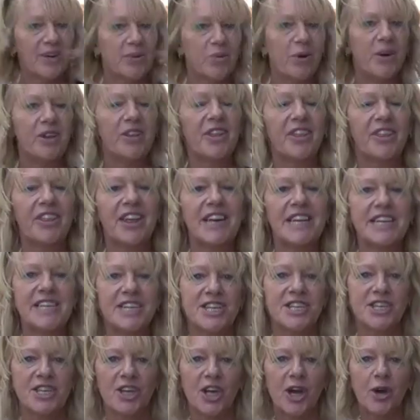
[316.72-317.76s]
One of the things
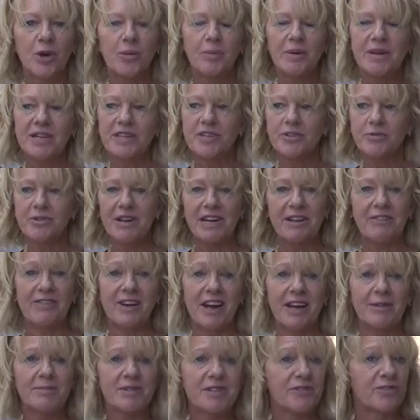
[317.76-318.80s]
that Segovia is really
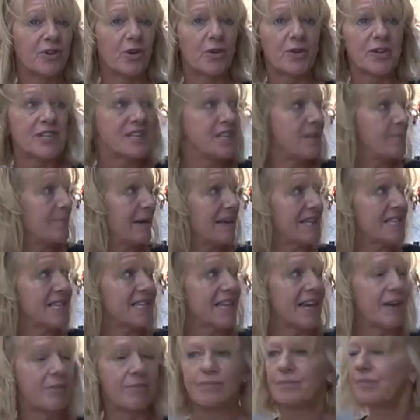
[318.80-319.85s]
famous for is the
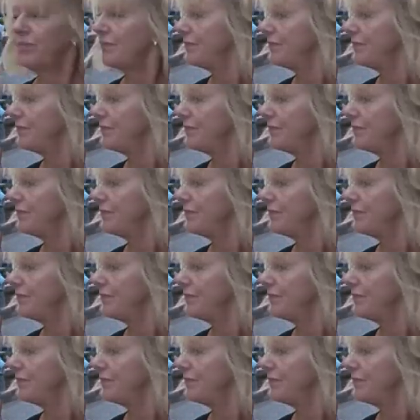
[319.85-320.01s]
basket.